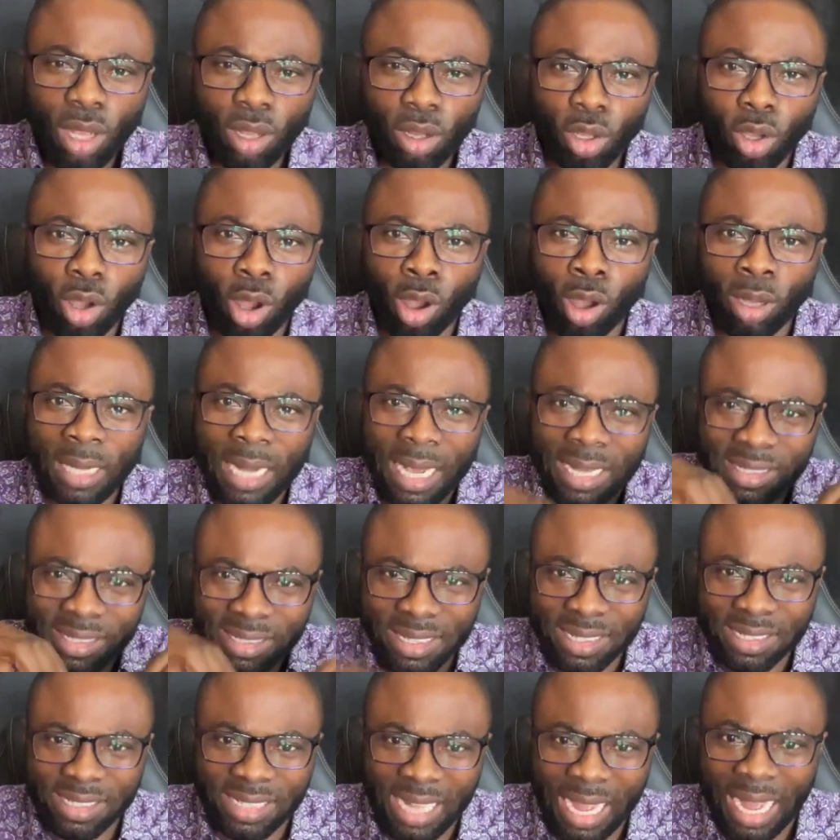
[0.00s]
God has
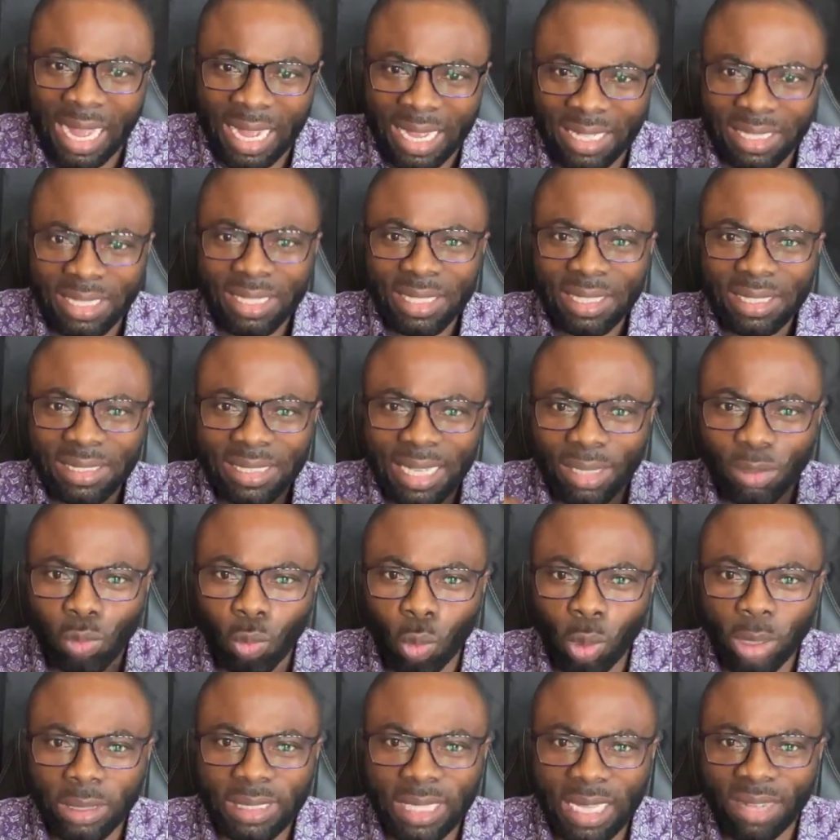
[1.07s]
designed that
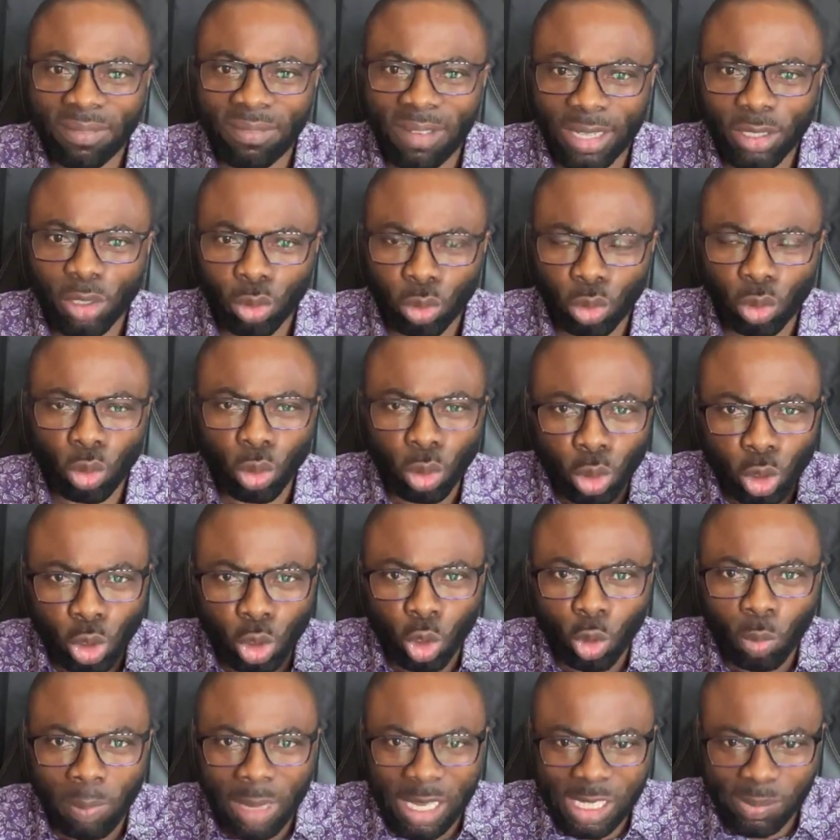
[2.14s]
whatever you do,
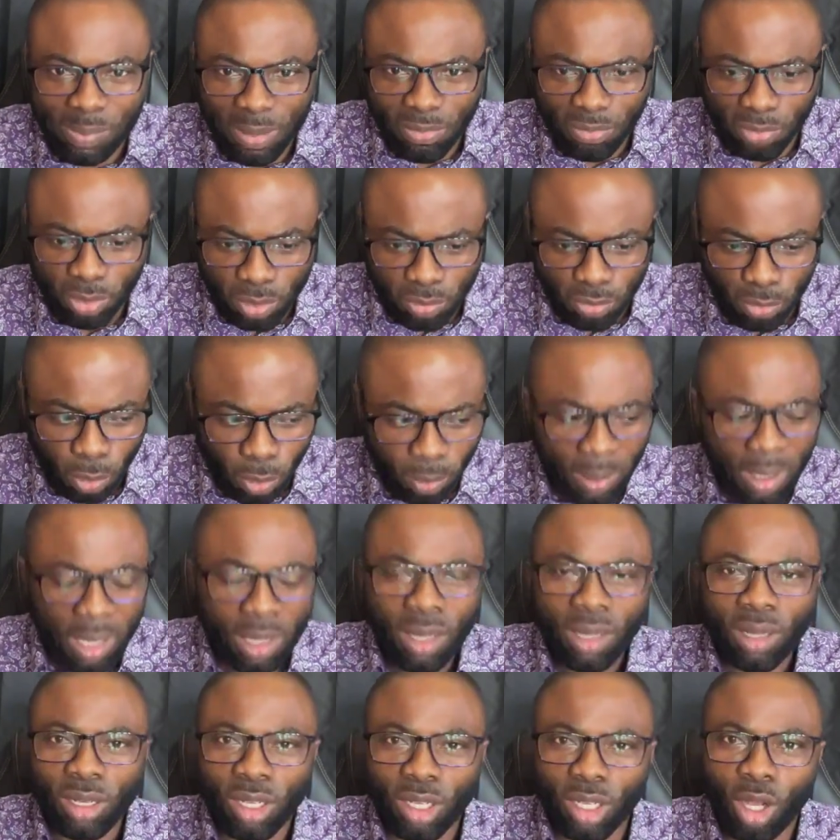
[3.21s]
you must be fruitful.
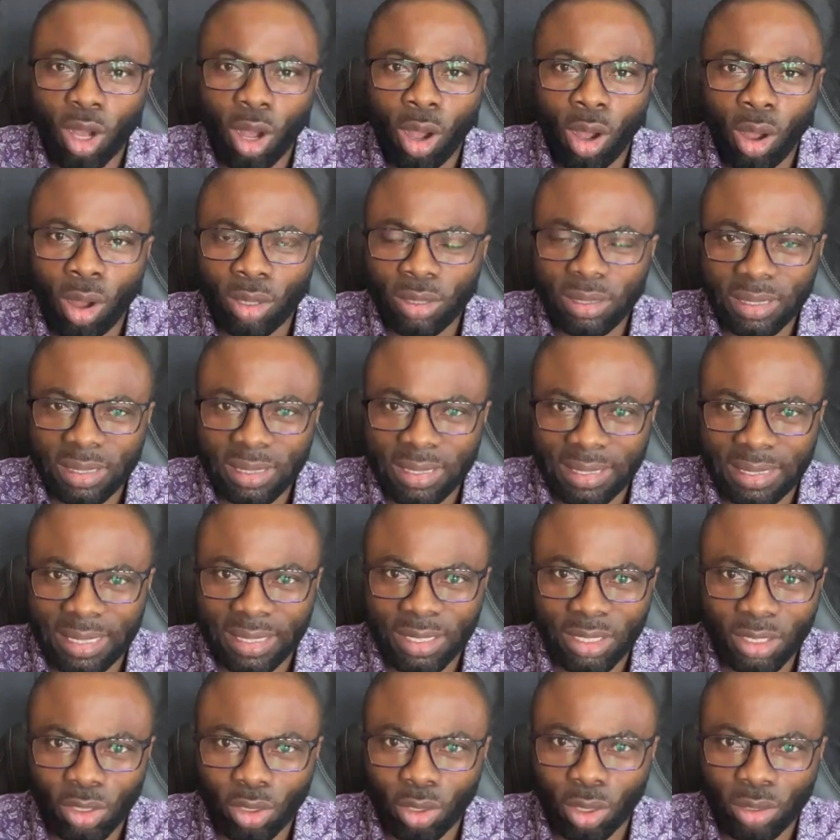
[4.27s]
God
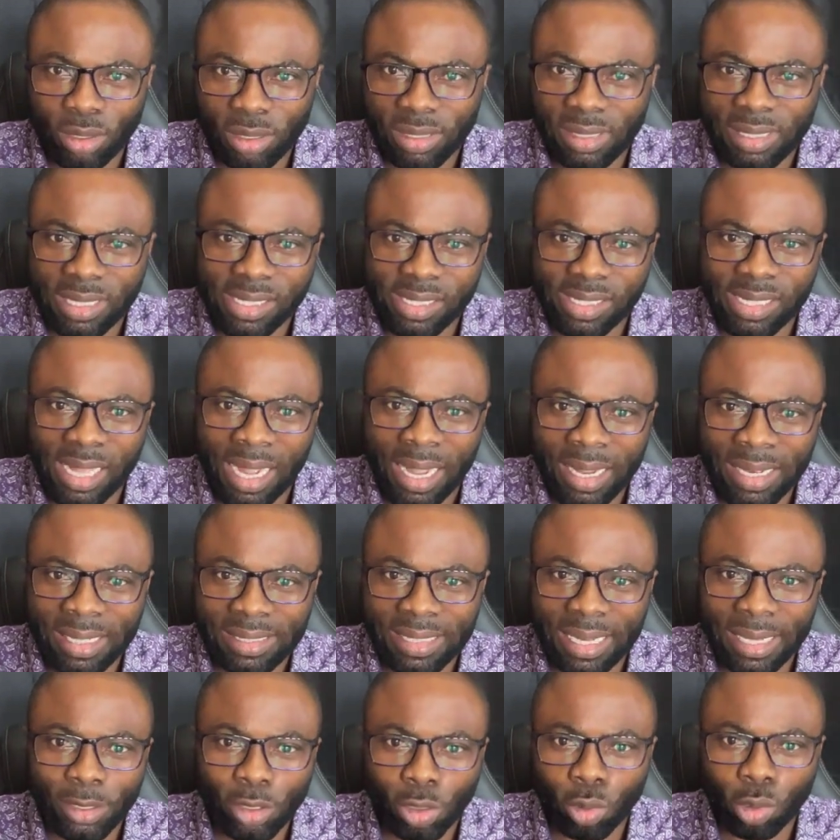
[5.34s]
did not design
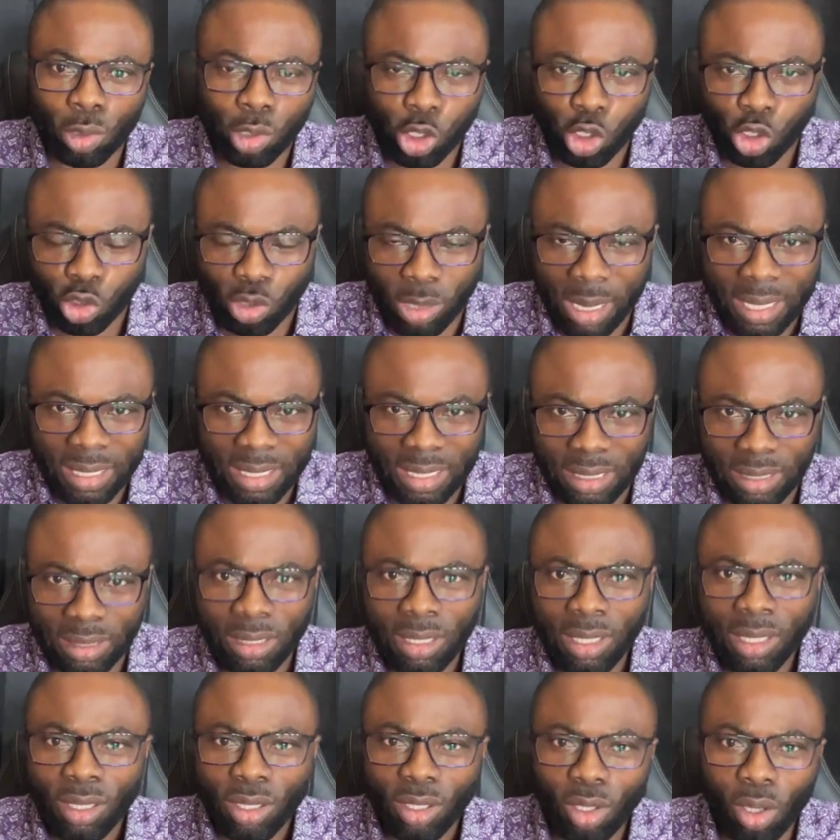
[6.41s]
that you will struggle.
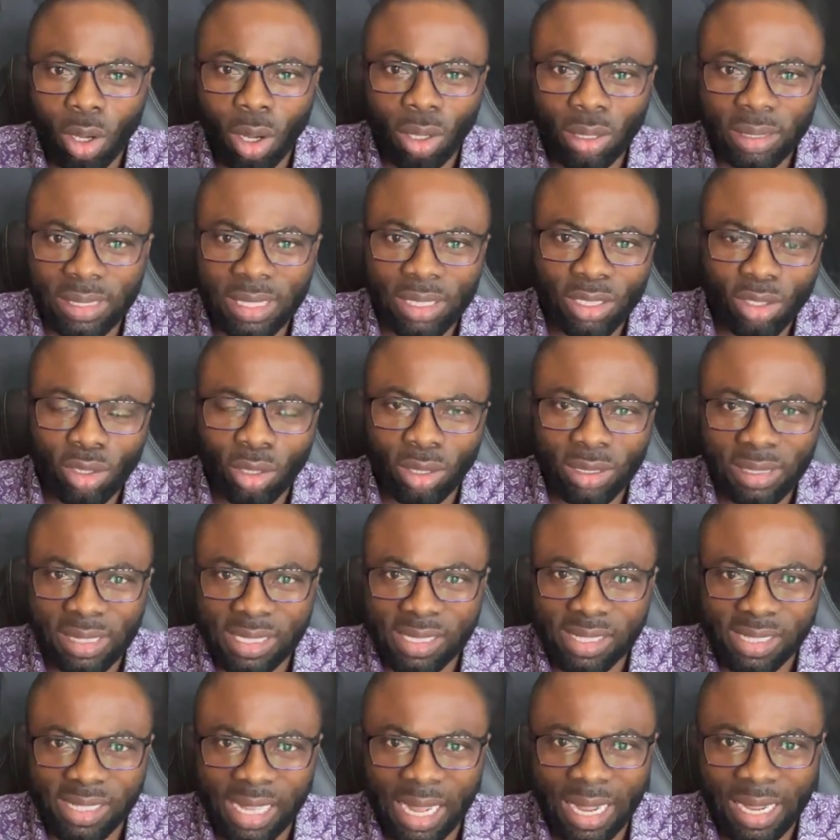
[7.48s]
God did not
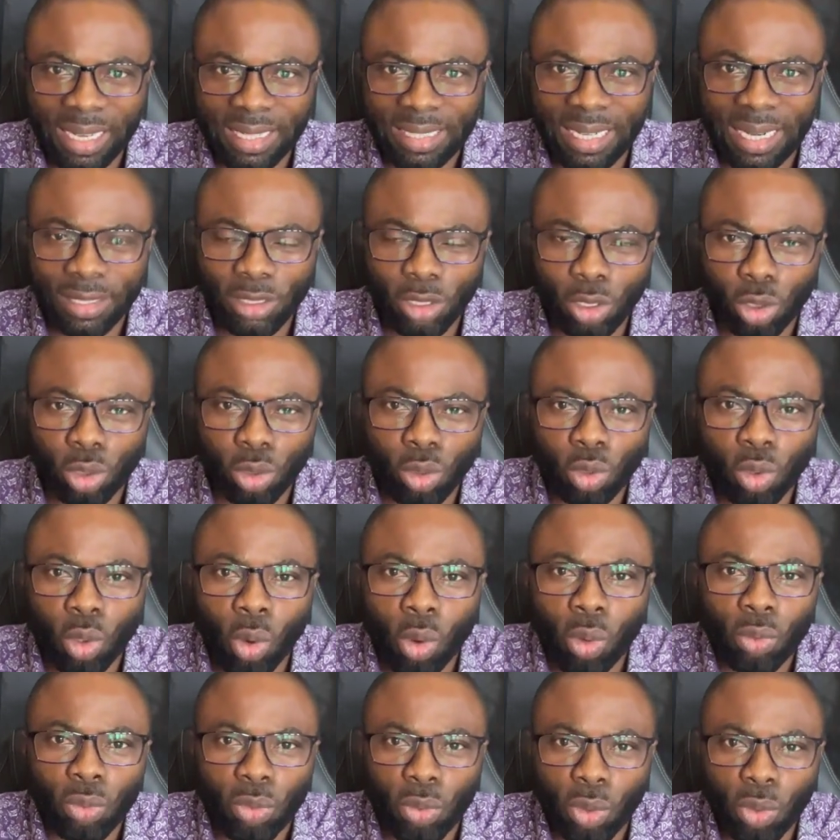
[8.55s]
design that you should
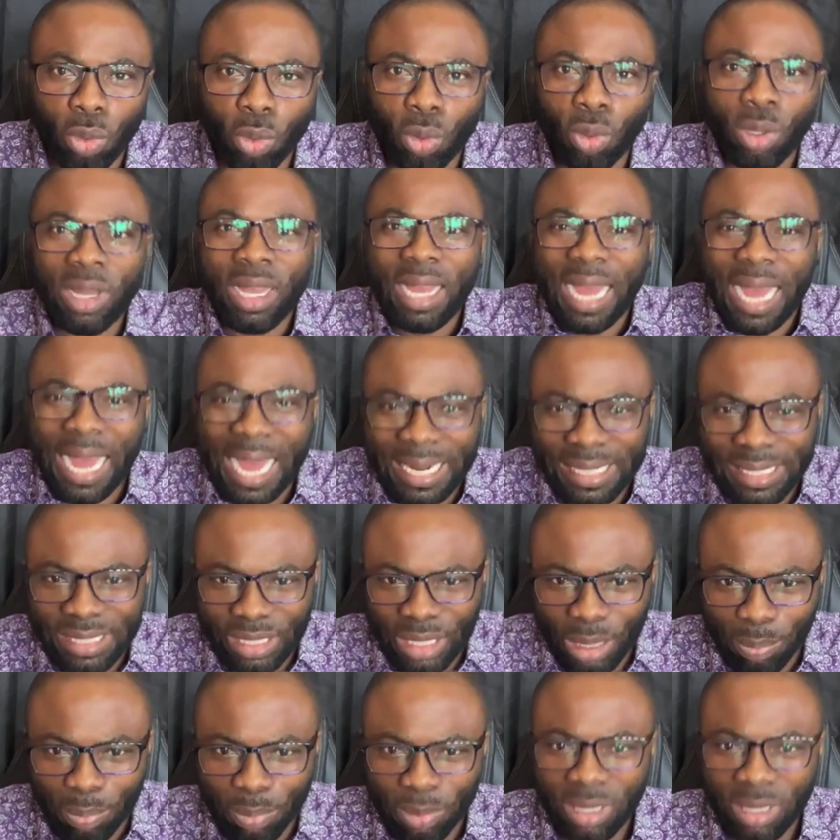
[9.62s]
go through hardship.